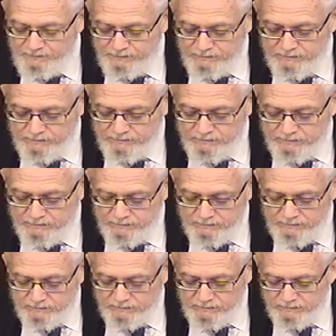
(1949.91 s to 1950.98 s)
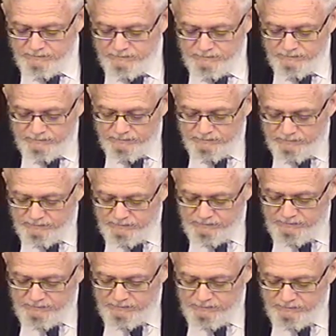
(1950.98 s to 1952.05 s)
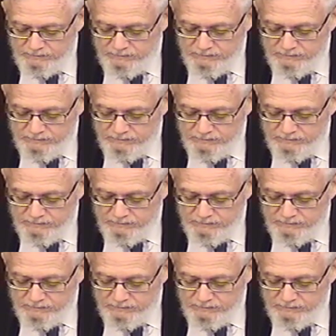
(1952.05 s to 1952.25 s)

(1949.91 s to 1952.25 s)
No one is speaking in this clip.